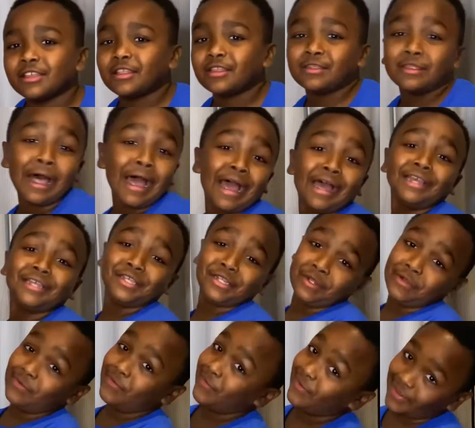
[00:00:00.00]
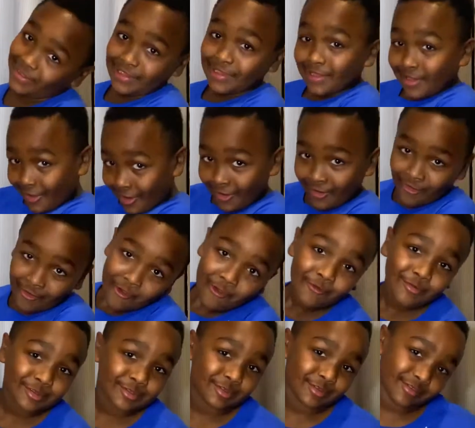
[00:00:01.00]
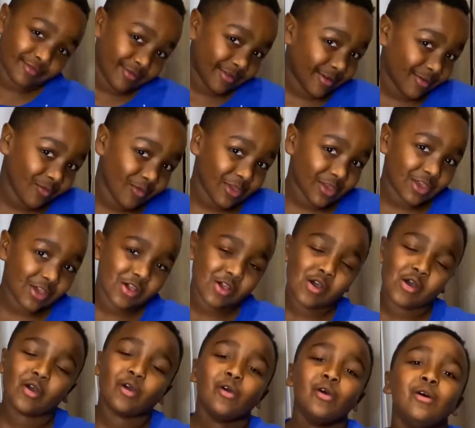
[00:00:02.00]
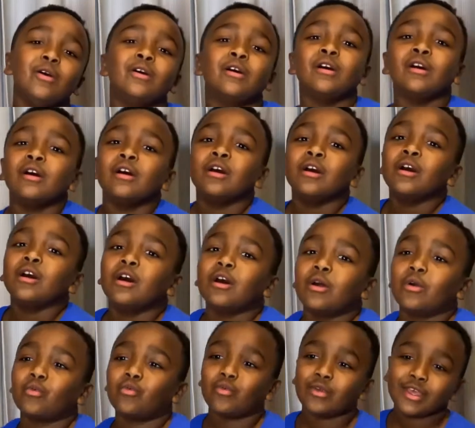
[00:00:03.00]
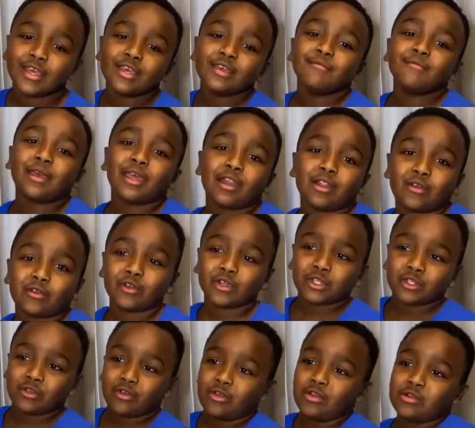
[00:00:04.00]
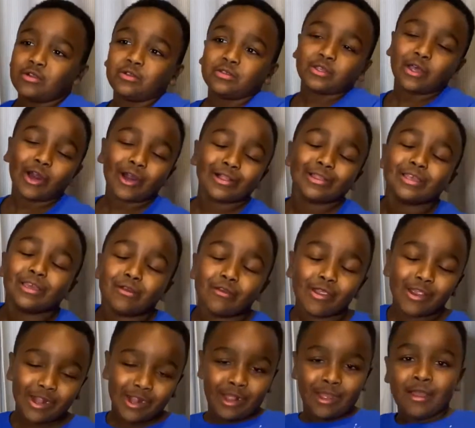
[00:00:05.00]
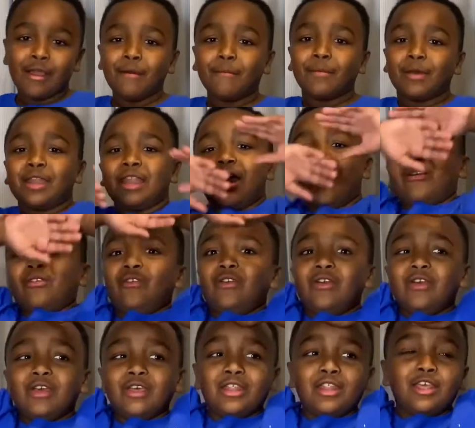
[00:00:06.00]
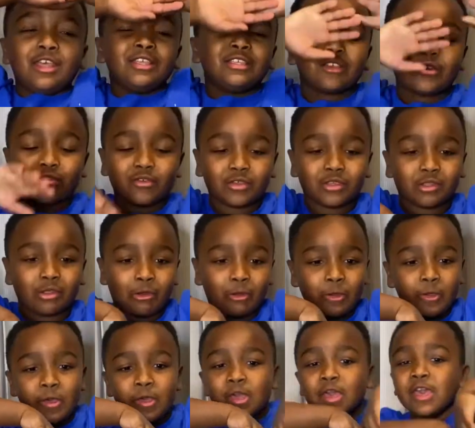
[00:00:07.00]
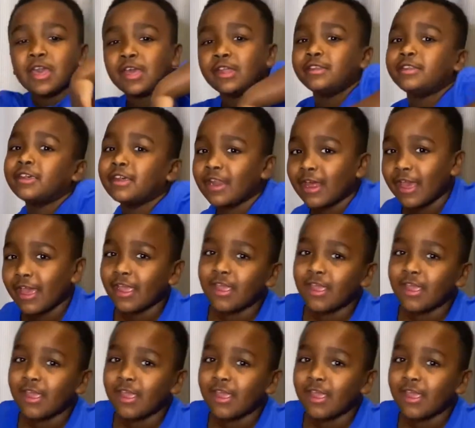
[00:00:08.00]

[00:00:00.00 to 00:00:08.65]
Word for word: Last week, which is one week ago, we made a crystal and it was all liquid, but now it is a crystal. And today,